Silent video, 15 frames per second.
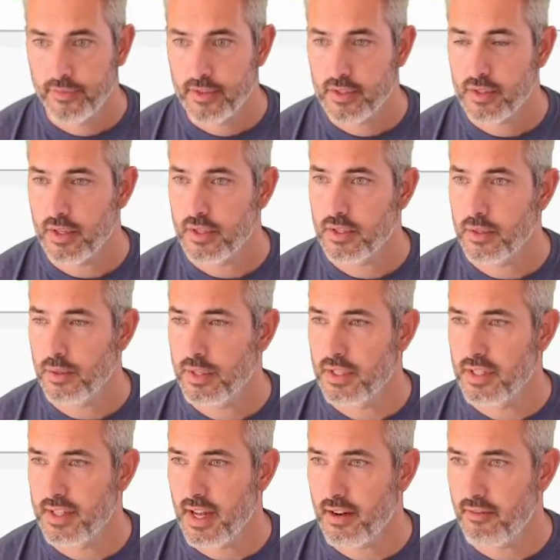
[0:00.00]
So as soon as
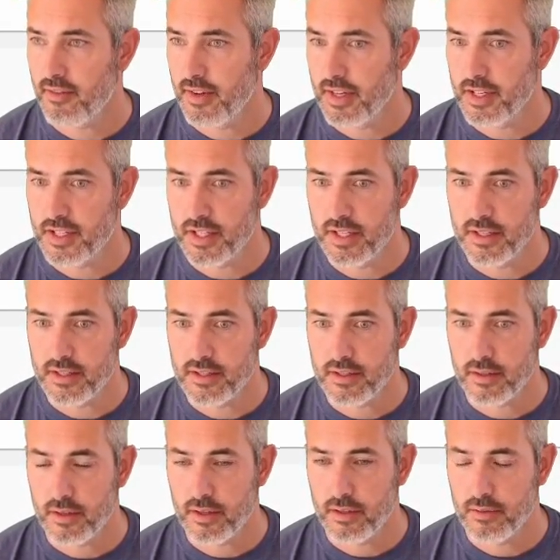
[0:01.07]
that finishes,
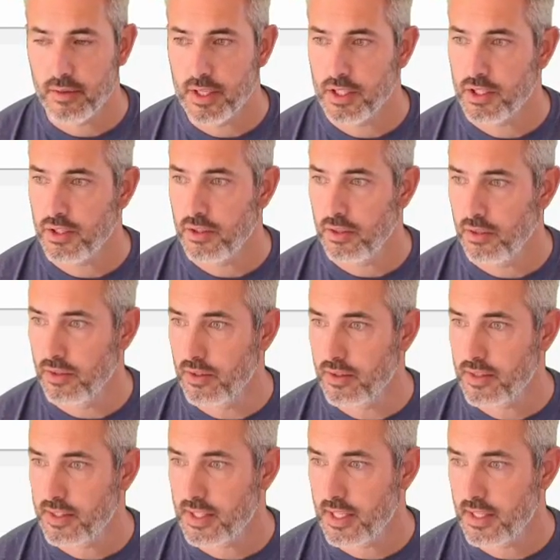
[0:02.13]
we should
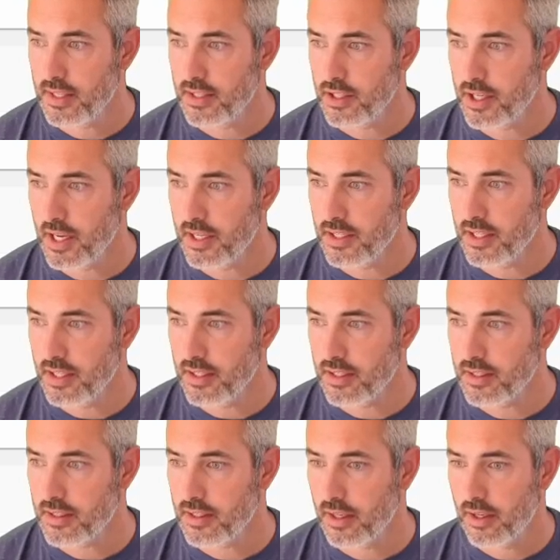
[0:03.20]
see the
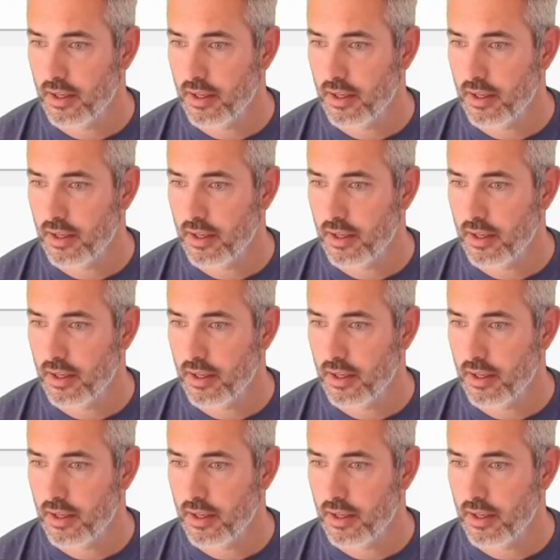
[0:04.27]
changes